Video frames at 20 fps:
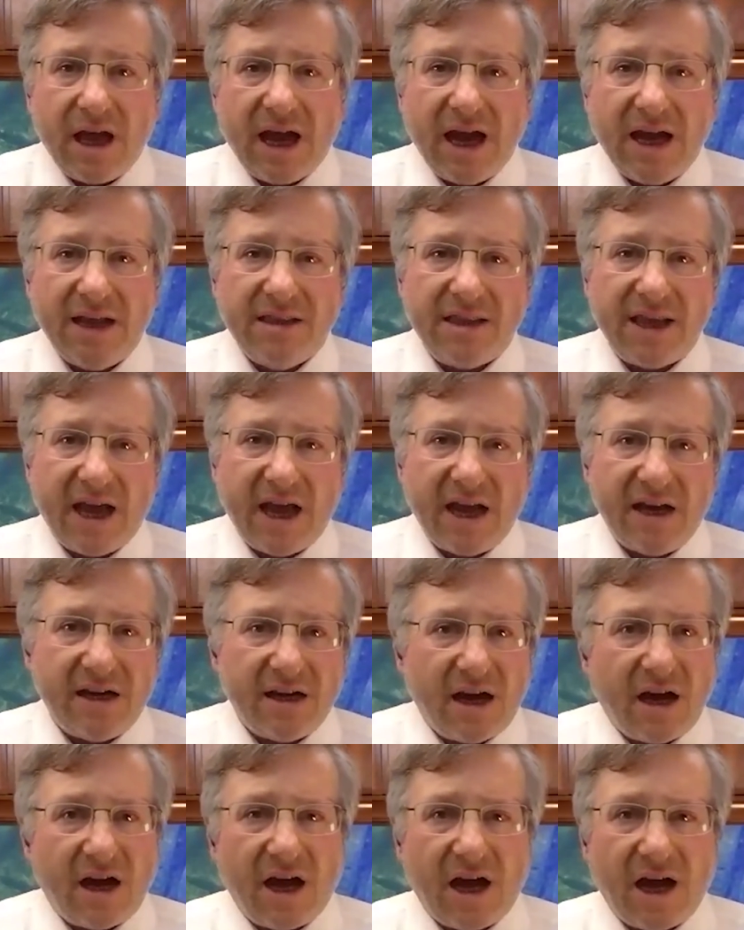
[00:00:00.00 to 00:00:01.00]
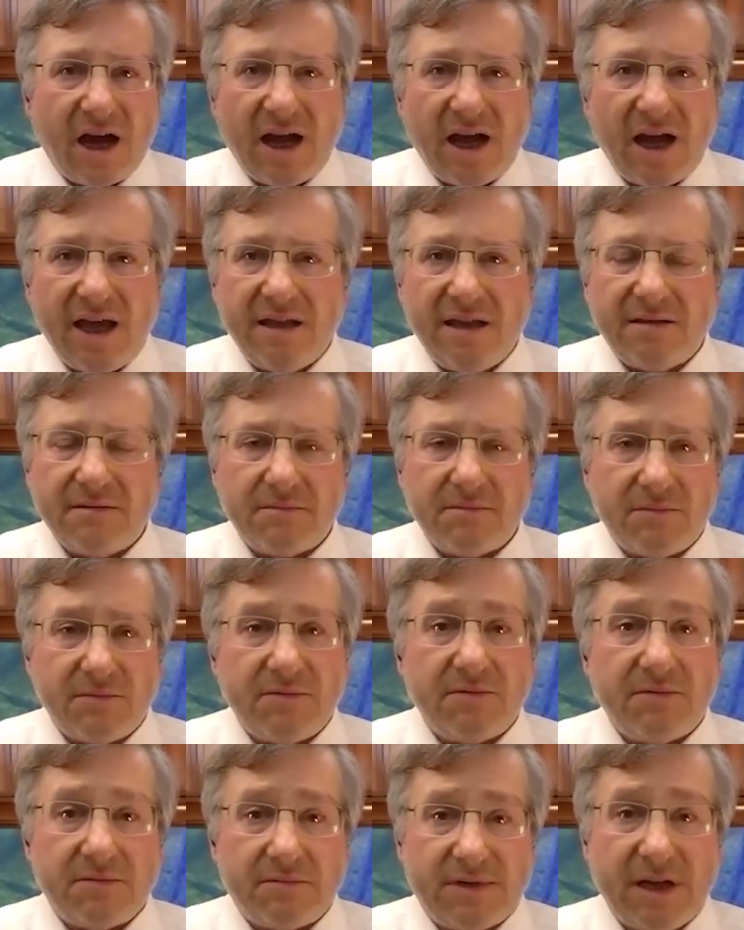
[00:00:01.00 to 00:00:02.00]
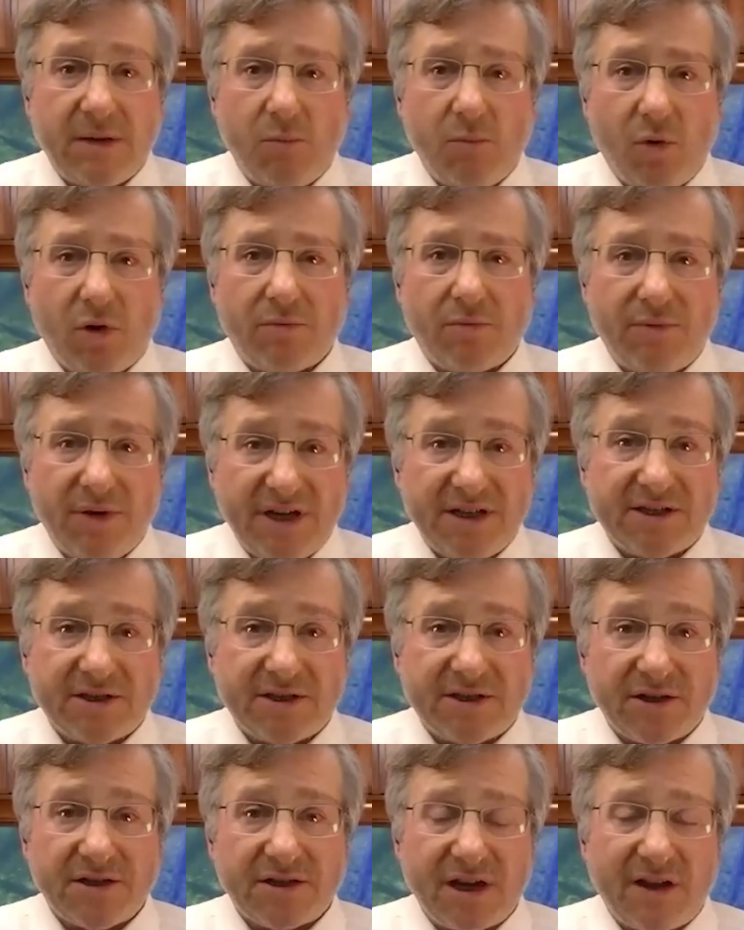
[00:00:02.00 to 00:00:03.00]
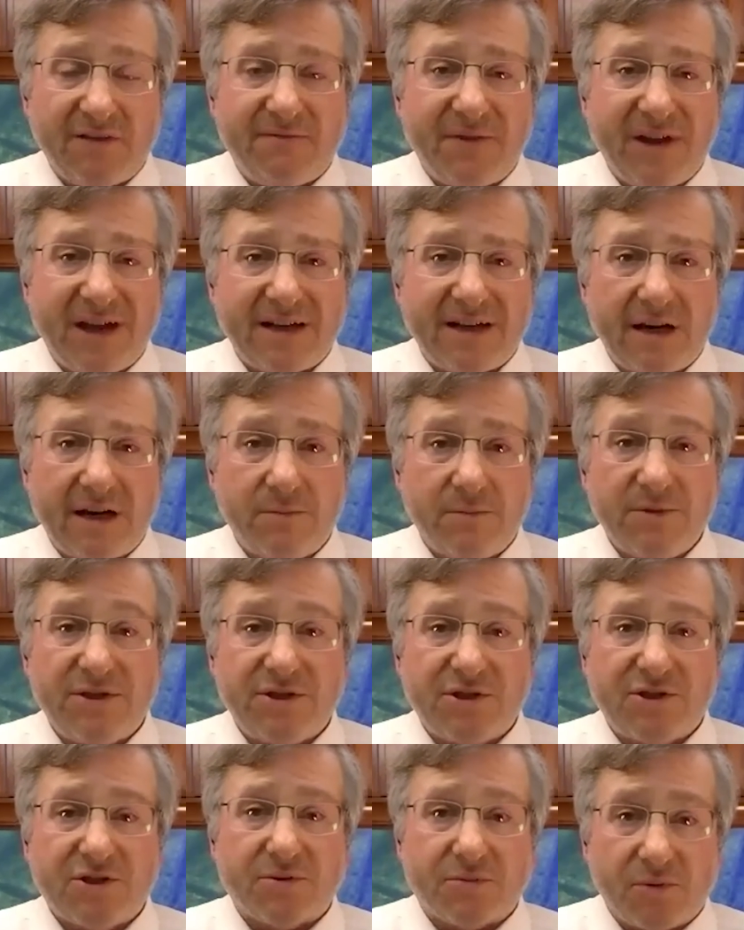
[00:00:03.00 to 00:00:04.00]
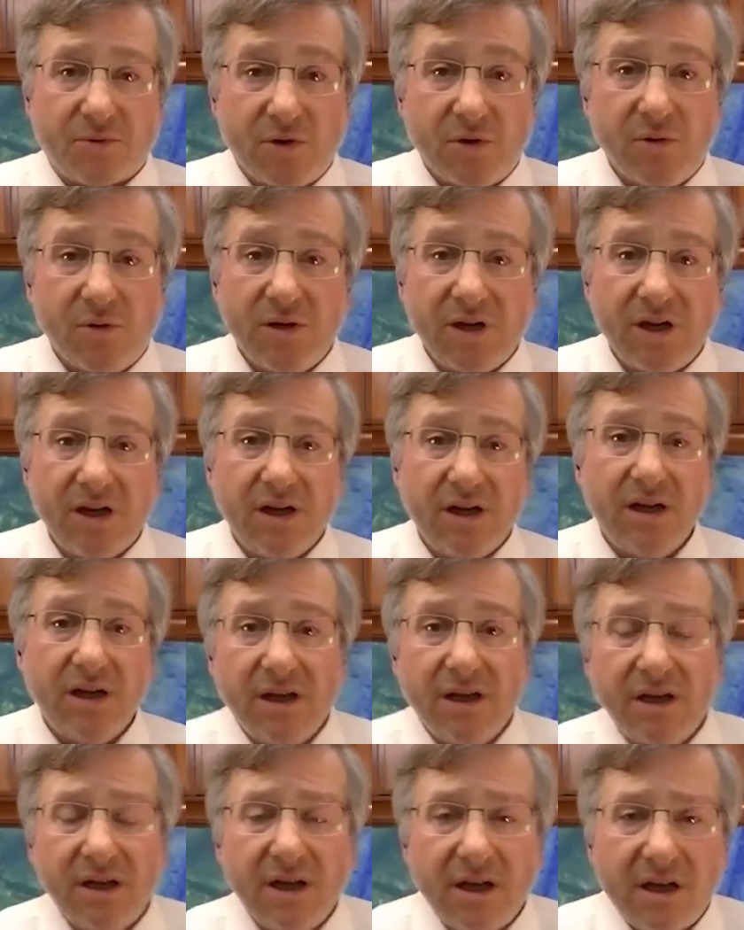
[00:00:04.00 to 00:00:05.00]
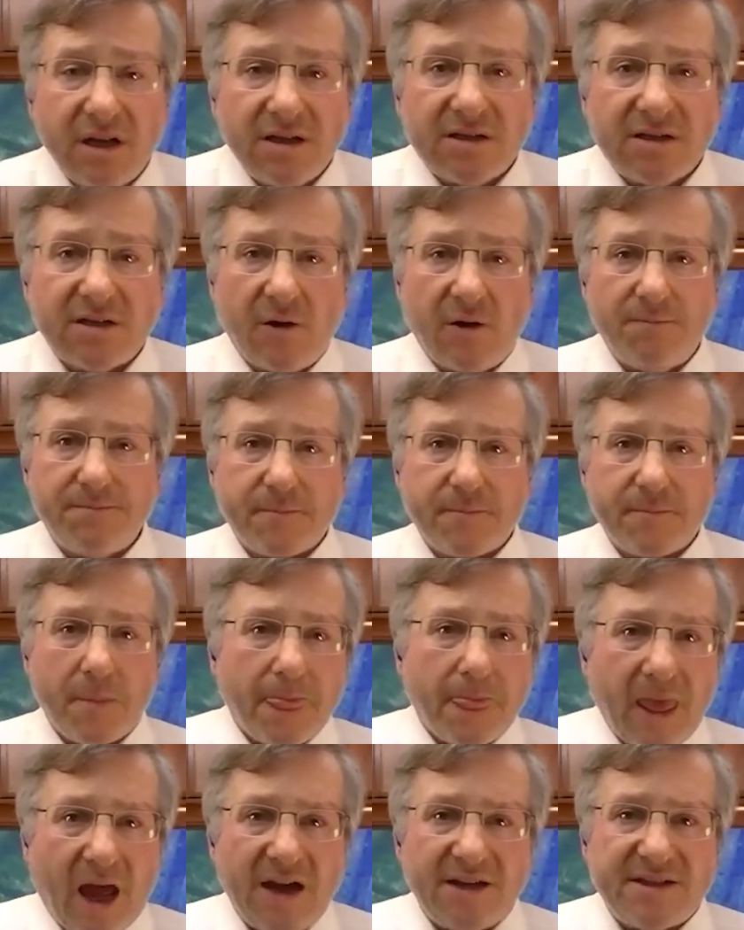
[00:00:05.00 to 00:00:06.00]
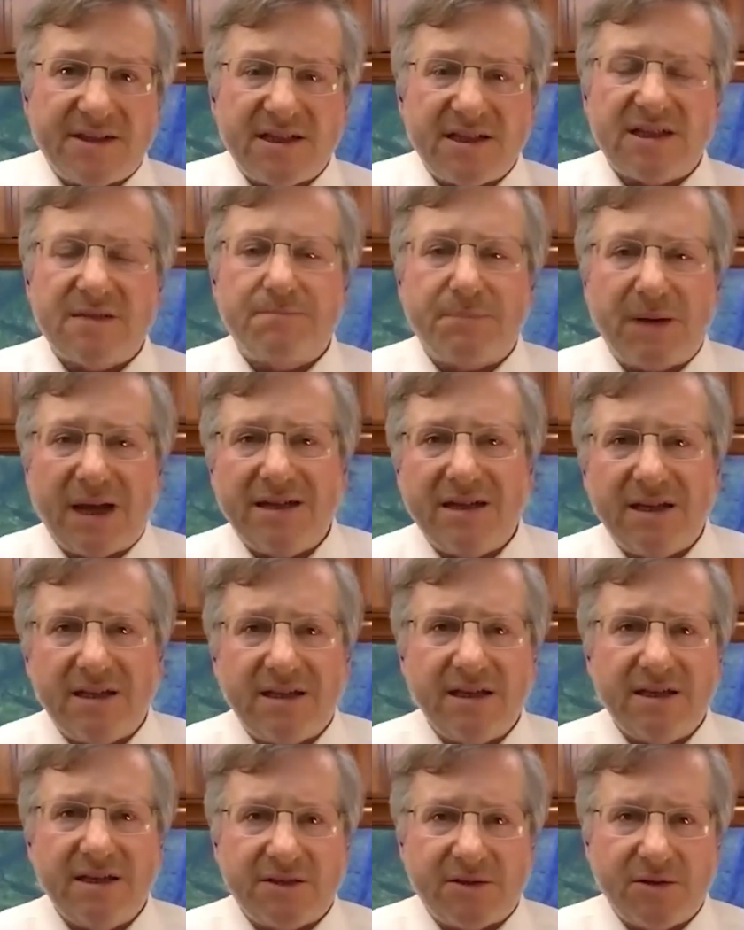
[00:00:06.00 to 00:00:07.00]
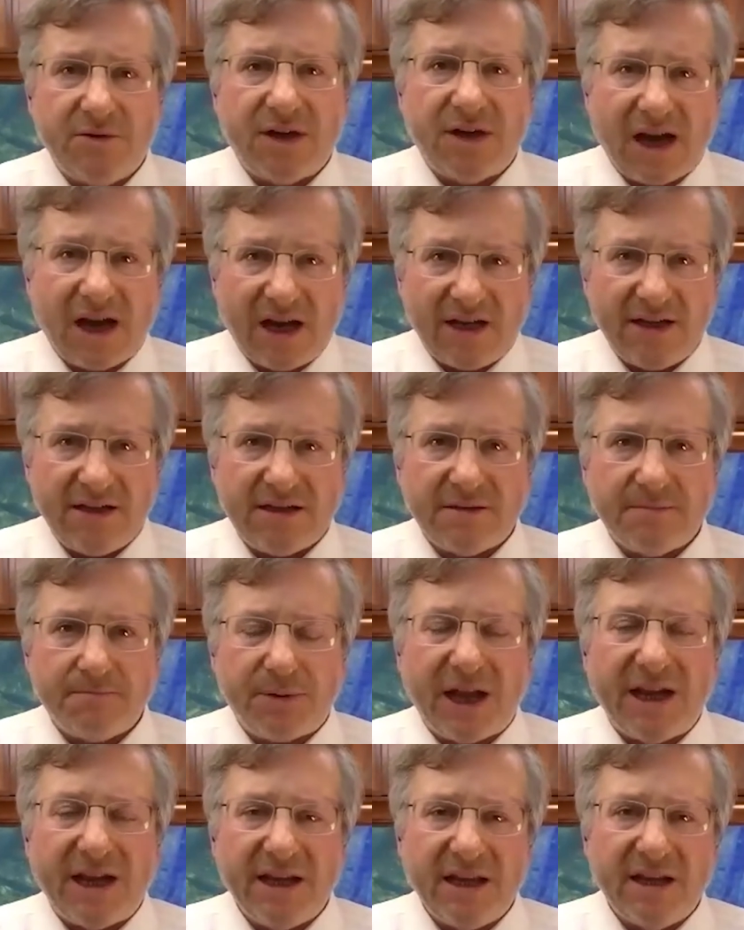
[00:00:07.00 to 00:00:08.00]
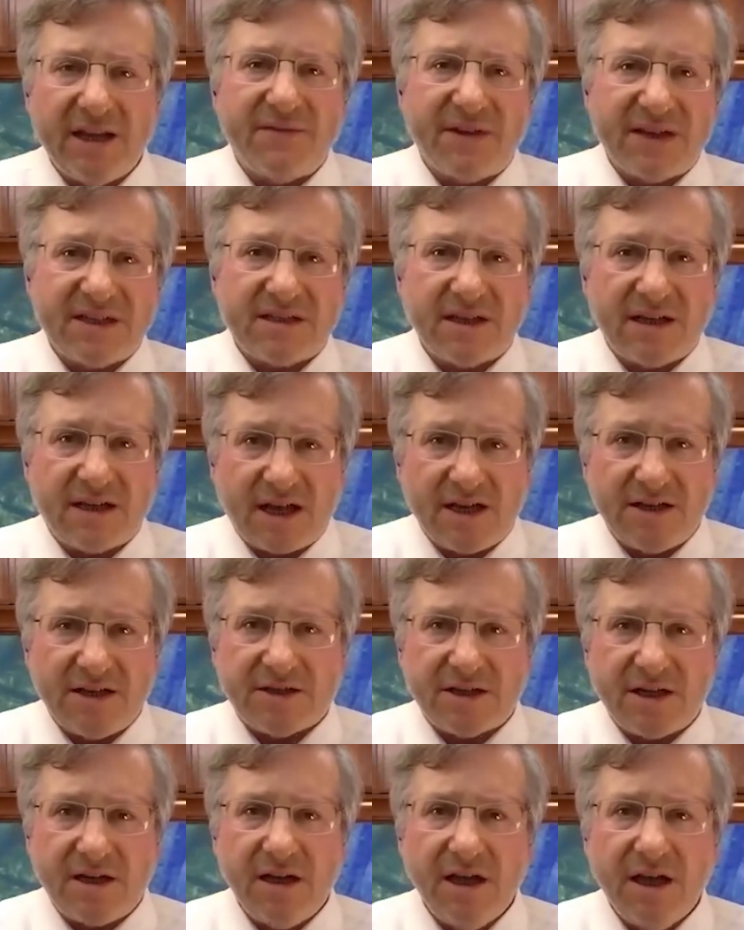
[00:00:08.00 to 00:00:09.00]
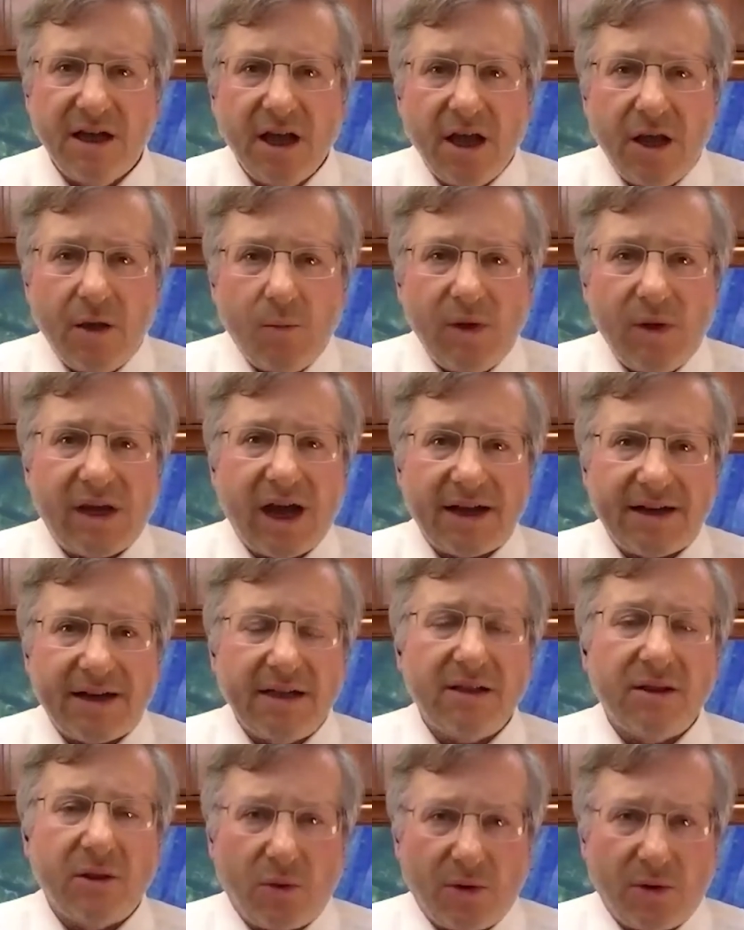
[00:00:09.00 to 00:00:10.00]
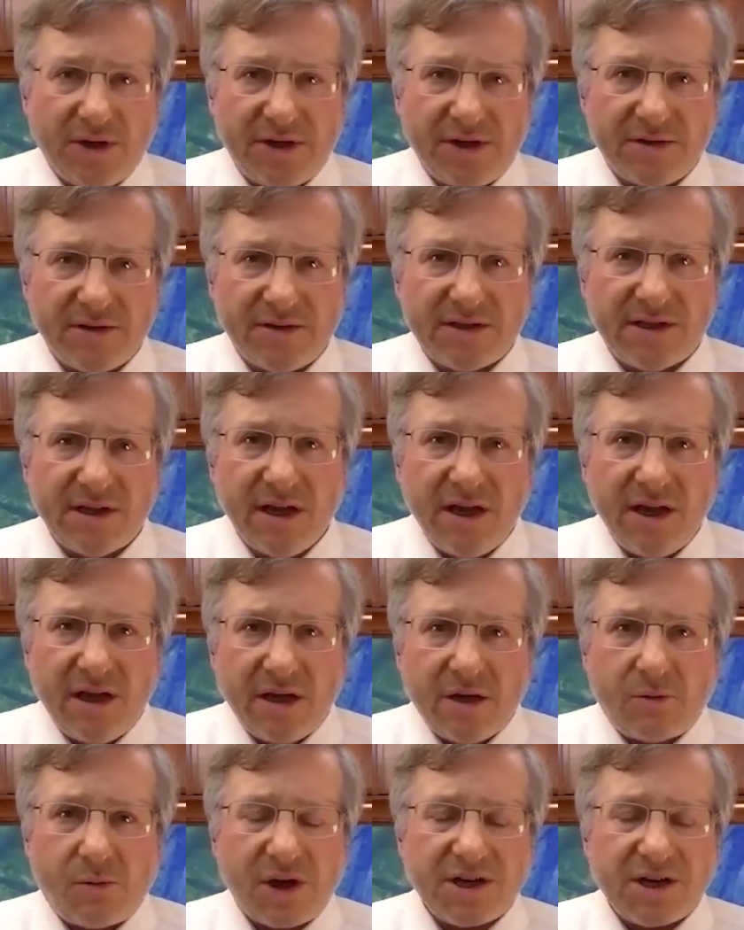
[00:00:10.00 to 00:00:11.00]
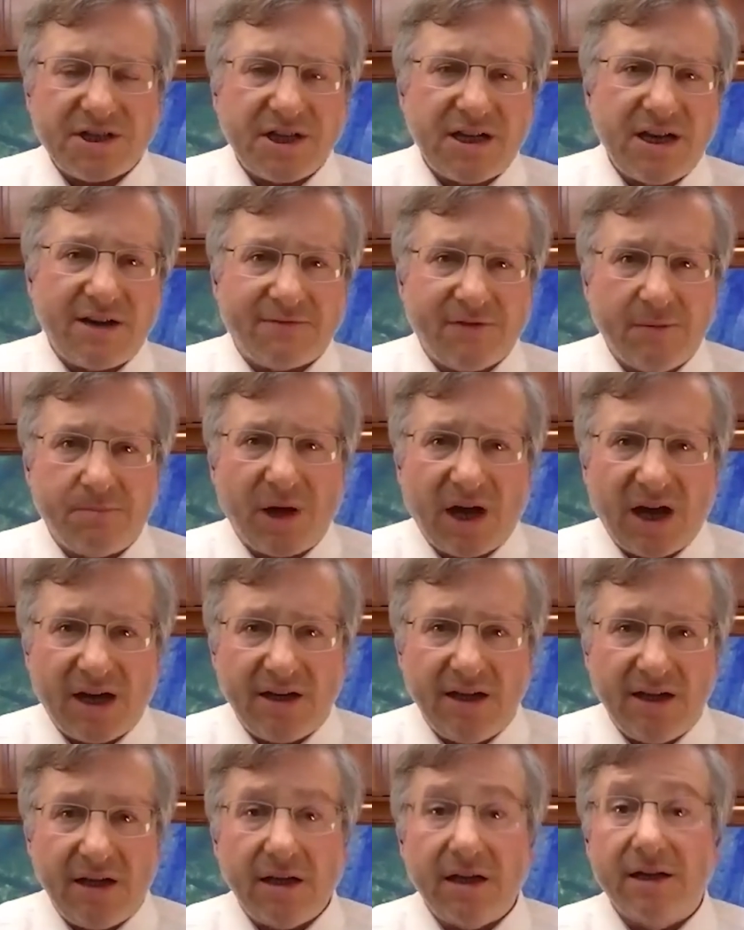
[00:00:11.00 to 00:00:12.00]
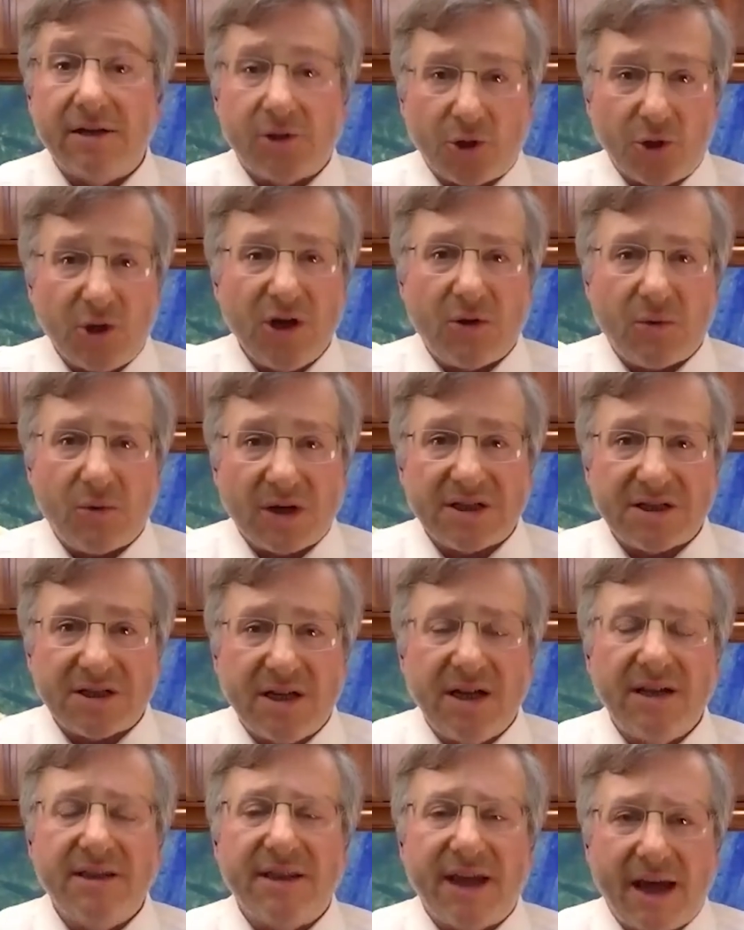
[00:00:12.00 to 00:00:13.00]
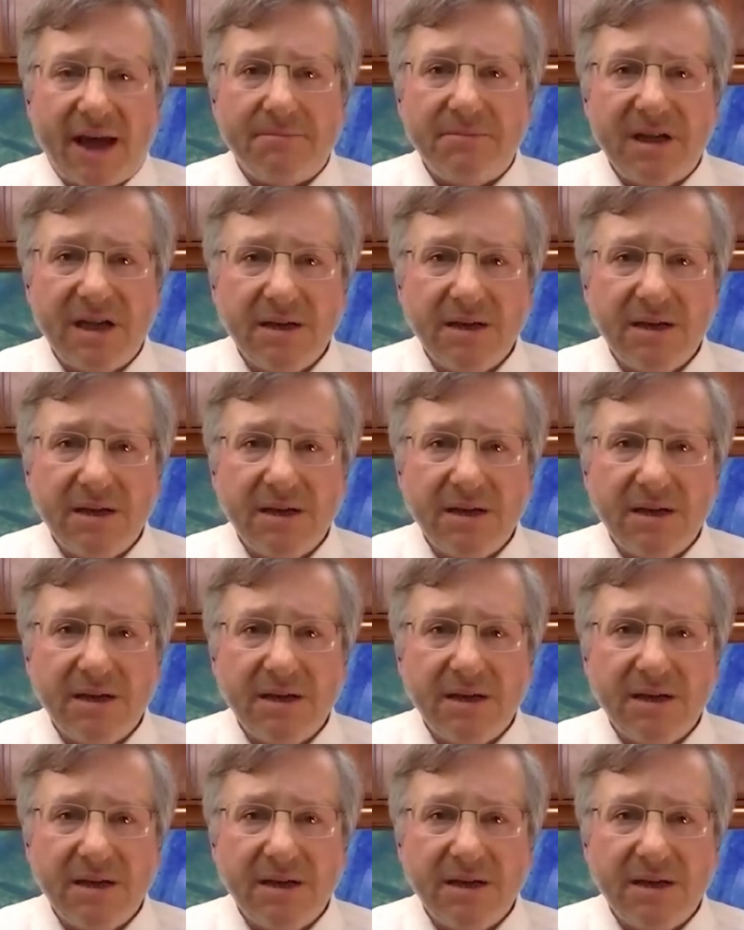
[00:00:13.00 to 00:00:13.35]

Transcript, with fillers: And then I did more research and I found out it was true. So I suspended these two guys pending an investigation. We got in lawyers. Question everybody, including questioning them,